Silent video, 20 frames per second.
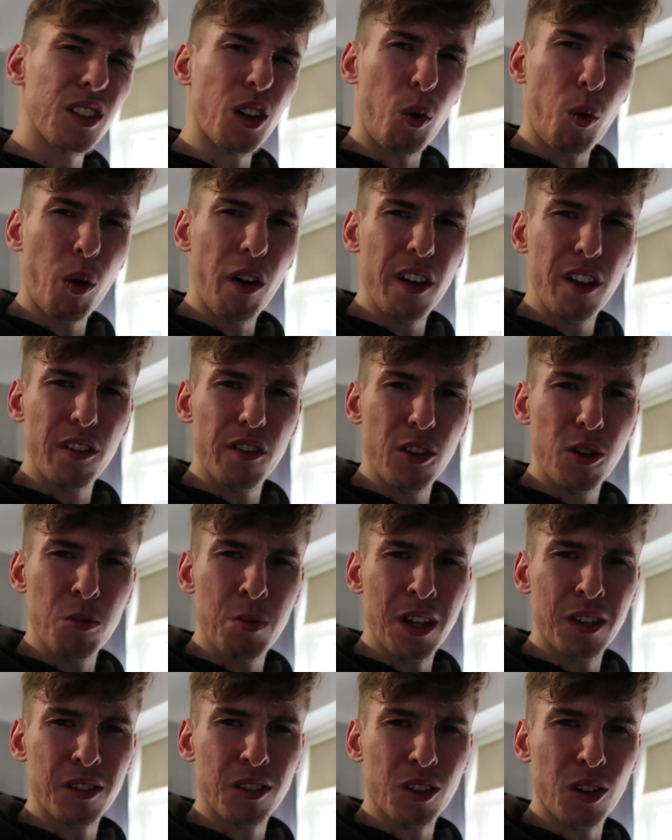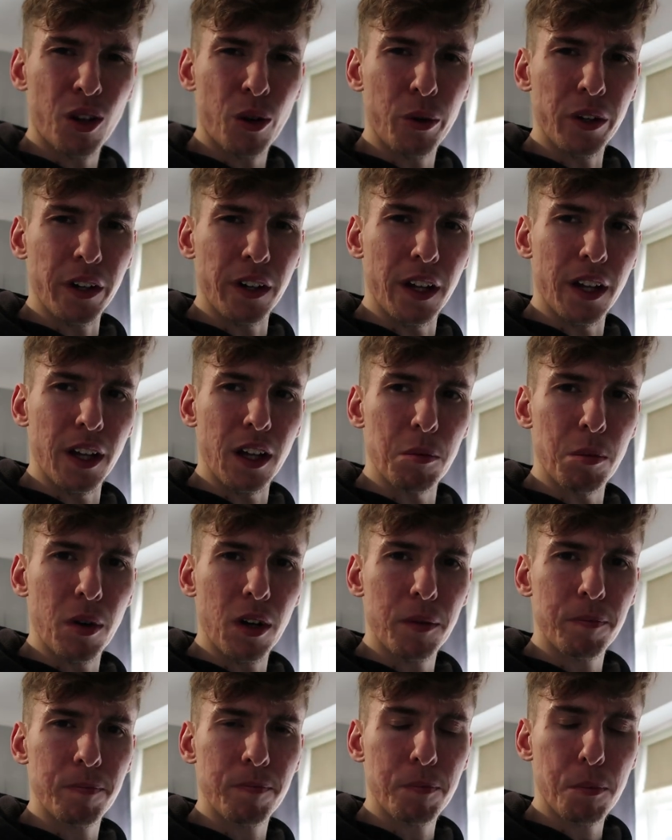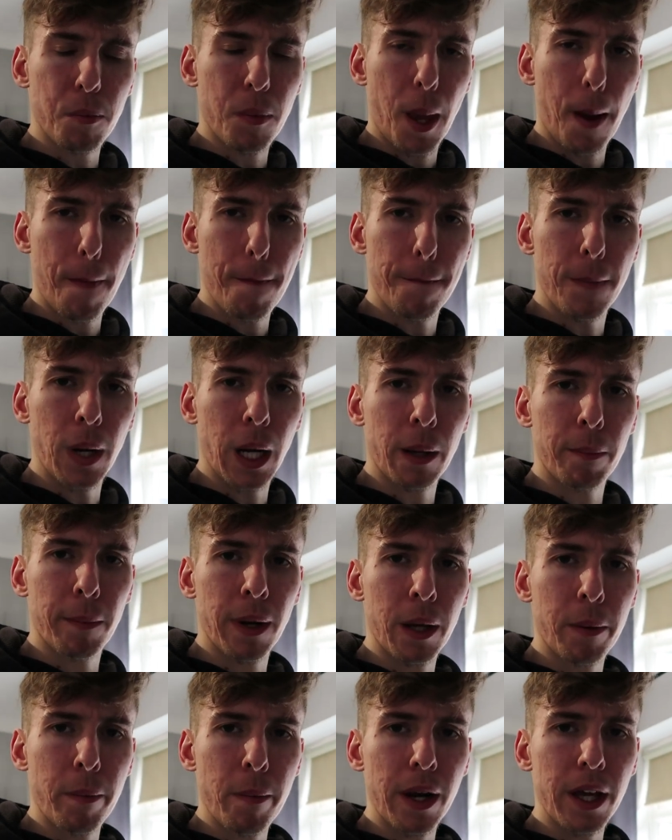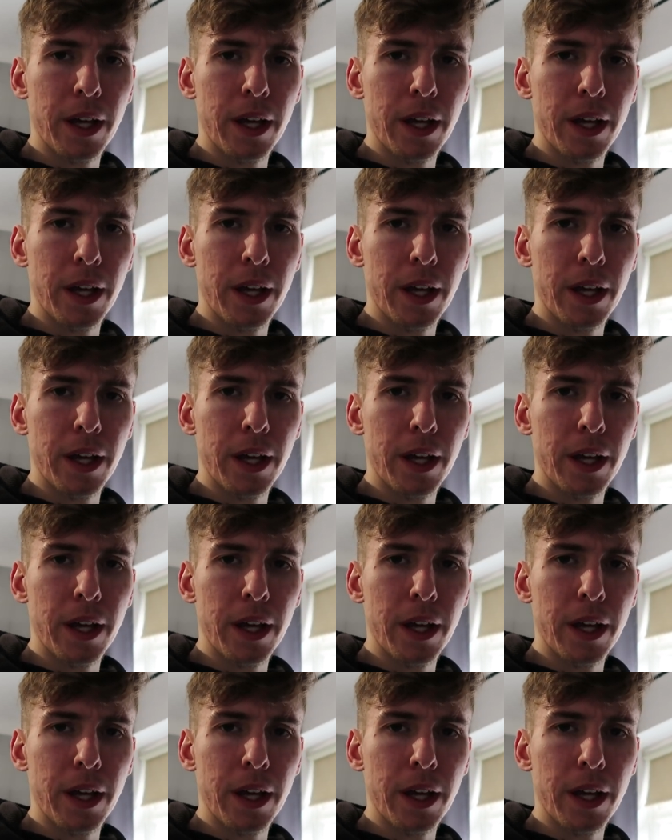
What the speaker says: there's quite a few bits of gold in here, but bling, bling,